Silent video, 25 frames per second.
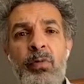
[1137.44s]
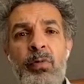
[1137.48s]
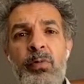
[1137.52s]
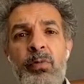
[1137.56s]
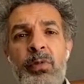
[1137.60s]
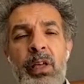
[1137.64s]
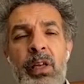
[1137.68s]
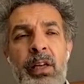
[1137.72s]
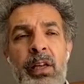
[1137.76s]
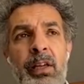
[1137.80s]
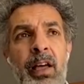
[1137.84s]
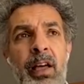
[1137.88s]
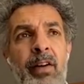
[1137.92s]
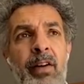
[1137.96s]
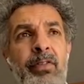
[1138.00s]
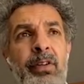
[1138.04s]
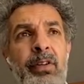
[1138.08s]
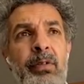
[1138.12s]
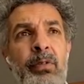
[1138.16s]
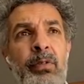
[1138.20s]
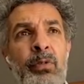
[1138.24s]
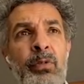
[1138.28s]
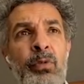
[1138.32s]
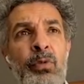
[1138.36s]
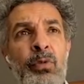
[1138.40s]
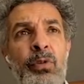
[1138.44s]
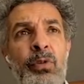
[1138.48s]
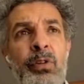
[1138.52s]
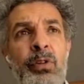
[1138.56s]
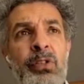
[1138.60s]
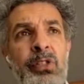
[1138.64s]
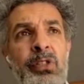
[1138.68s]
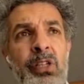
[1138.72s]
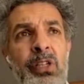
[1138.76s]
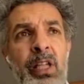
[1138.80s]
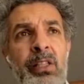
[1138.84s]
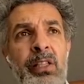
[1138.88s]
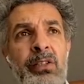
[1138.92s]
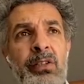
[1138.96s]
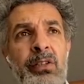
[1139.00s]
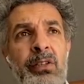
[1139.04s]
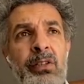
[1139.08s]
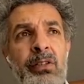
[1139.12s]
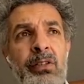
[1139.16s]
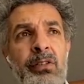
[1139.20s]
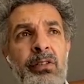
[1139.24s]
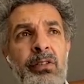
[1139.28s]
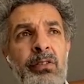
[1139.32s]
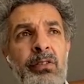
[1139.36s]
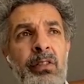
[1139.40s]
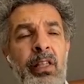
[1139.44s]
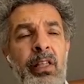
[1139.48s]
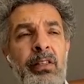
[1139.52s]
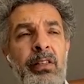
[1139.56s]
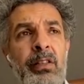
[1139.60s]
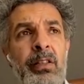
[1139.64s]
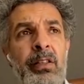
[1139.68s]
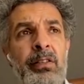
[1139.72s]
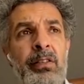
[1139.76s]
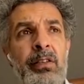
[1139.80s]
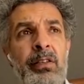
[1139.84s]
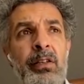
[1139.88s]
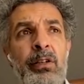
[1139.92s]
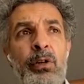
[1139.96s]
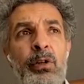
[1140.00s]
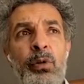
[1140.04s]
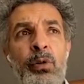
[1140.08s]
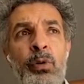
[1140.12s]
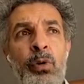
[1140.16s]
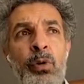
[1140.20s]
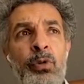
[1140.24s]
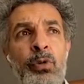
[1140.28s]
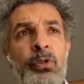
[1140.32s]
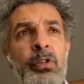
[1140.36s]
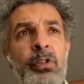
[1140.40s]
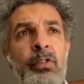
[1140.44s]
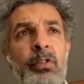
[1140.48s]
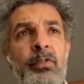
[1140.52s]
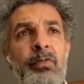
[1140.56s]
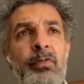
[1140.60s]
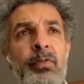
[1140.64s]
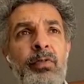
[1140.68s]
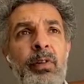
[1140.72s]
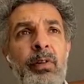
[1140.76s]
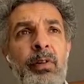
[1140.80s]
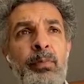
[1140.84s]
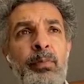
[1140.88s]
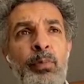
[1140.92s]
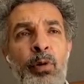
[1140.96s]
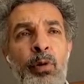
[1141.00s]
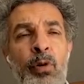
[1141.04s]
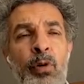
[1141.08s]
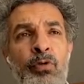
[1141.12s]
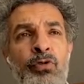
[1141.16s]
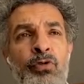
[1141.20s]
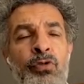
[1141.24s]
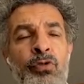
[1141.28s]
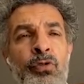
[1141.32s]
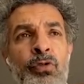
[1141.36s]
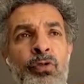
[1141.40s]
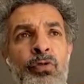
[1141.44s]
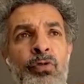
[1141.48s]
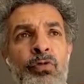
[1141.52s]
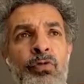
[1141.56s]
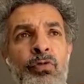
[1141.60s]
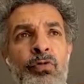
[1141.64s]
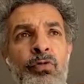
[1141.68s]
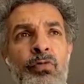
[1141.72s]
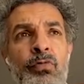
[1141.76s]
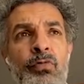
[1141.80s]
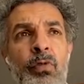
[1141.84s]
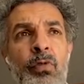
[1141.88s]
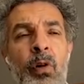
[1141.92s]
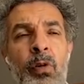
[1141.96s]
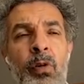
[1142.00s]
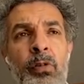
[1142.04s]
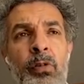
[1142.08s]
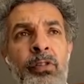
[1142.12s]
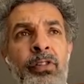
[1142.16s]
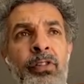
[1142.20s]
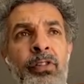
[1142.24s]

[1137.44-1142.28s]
they govern through consensus, that it's an inclusive approach to all